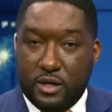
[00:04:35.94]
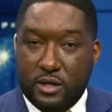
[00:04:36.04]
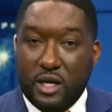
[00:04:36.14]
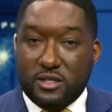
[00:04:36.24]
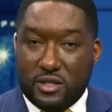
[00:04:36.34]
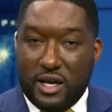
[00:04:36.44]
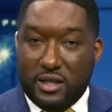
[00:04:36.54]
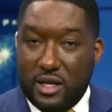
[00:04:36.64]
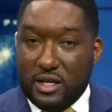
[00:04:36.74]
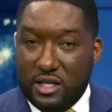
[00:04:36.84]
Instead,
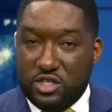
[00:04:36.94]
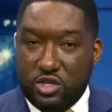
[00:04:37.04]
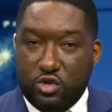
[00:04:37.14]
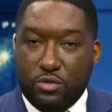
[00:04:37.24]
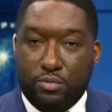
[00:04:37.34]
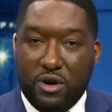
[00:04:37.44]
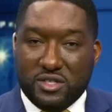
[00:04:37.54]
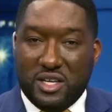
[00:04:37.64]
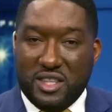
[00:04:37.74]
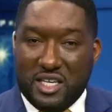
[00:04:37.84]
they continue to
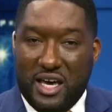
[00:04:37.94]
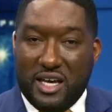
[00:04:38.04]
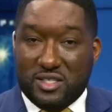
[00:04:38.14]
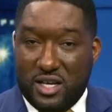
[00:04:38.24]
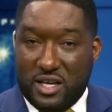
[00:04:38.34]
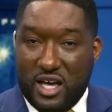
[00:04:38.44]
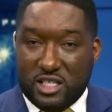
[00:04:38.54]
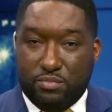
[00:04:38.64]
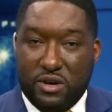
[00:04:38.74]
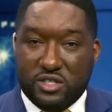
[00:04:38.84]
press the case
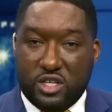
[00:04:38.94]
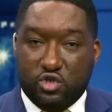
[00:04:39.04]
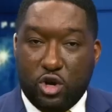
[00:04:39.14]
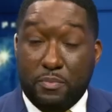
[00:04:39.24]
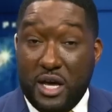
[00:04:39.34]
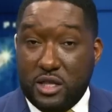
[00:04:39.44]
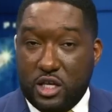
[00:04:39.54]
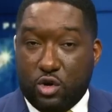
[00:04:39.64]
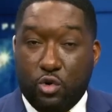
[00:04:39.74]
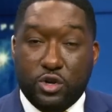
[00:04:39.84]
against President Trump in the
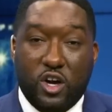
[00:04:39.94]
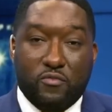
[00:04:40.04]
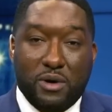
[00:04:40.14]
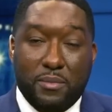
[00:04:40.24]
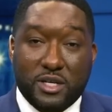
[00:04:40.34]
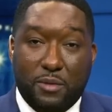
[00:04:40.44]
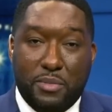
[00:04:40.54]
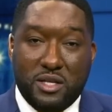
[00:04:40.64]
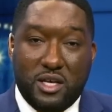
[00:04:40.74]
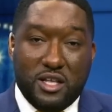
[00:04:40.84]
court of public
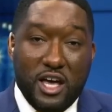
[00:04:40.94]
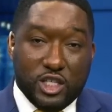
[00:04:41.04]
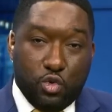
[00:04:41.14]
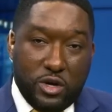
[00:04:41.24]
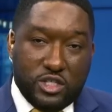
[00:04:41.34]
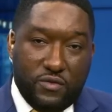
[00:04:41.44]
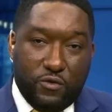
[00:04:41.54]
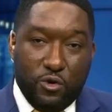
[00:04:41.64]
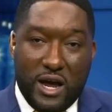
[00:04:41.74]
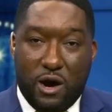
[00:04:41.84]
opinion
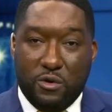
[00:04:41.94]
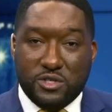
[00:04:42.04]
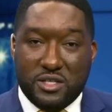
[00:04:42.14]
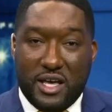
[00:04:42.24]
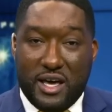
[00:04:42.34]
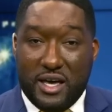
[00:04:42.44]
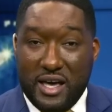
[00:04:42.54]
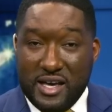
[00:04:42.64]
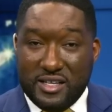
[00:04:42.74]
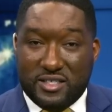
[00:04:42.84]
24 hours a day,
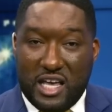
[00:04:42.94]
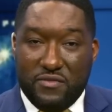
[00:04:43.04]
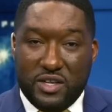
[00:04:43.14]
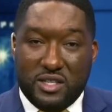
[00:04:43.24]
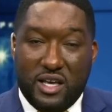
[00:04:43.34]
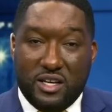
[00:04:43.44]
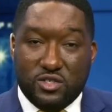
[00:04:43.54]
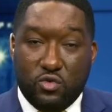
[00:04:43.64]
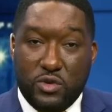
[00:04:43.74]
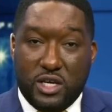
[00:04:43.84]
seven
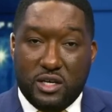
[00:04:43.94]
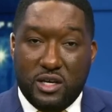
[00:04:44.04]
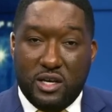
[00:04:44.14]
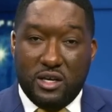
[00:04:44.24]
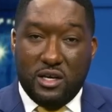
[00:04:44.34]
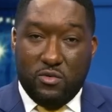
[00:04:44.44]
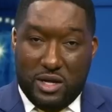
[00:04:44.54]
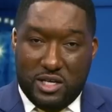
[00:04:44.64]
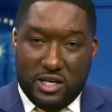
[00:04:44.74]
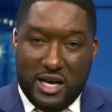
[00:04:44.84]
days a week. And while
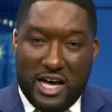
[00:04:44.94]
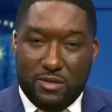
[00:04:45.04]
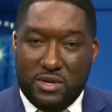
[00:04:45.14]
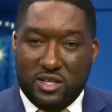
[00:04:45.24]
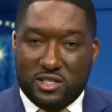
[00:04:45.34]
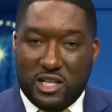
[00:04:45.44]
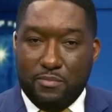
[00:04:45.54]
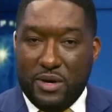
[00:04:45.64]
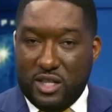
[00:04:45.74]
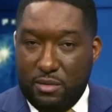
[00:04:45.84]
the economy is
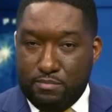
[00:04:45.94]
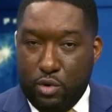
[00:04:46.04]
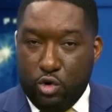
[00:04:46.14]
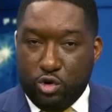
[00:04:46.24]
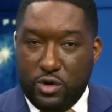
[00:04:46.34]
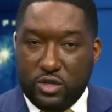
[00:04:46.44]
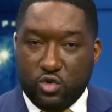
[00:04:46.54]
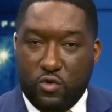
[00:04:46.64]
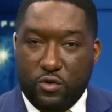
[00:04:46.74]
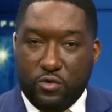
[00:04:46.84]
slumping, the border is
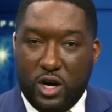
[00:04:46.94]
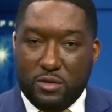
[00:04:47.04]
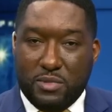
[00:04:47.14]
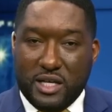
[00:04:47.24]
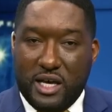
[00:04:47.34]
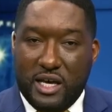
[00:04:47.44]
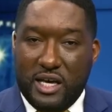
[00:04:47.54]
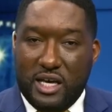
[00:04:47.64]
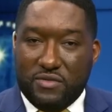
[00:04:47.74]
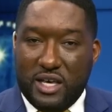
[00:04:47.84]
overrun, but
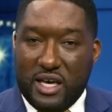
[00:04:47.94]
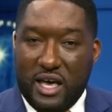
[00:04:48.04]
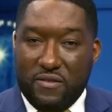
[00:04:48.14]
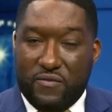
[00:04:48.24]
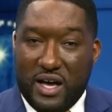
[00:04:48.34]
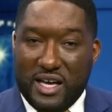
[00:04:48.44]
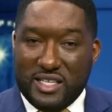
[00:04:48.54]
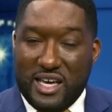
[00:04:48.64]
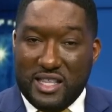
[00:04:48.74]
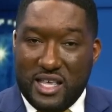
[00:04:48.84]
if they can't find
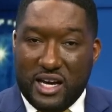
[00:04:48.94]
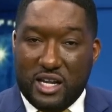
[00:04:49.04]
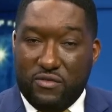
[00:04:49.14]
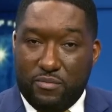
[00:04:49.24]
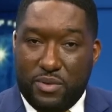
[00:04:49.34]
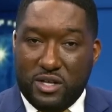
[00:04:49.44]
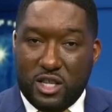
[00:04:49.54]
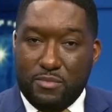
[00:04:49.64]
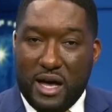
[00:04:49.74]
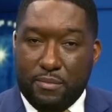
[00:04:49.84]
a negative opinion
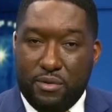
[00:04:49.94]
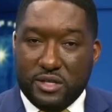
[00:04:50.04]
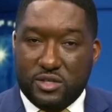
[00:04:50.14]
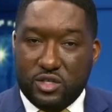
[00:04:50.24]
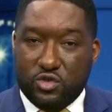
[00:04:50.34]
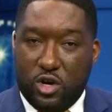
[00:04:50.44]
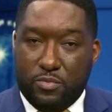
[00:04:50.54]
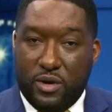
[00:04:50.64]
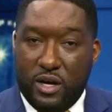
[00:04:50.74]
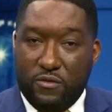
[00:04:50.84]
about President
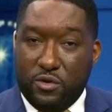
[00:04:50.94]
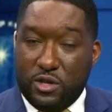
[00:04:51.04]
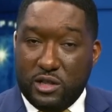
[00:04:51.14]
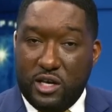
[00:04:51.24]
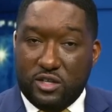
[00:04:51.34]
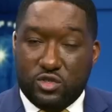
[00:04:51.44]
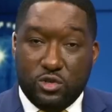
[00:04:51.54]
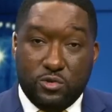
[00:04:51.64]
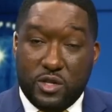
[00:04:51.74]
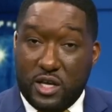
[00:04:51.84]
Trump for their lead
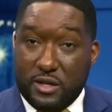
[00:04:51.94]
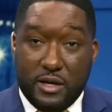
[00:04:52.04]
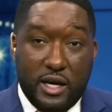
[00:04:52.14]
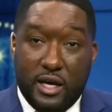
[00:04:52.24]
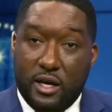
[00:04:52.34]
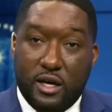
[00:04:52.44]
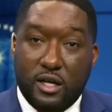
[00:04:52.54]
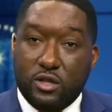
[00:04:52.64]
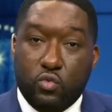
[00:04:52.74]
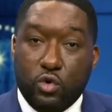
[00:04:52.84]
story, then
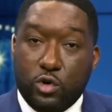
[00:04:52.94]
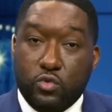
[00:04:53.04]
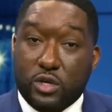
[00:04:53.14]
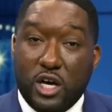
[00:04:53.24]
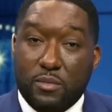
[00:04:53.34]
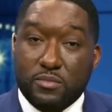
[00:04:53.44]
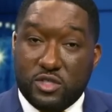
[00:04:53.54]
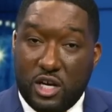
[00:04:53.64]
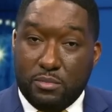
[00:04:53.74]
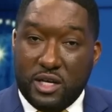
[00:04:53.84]
the world will come
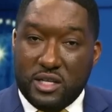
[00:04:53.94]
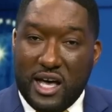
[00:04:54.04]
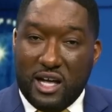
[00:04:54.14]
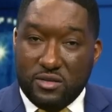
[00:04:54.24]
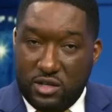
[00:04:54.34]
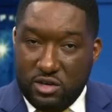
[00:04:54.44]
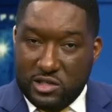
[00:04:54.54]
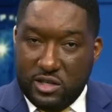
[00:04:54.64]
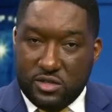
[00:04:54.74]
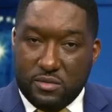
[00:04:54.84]
tumbling down. Here's a
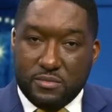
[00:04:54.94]
listen.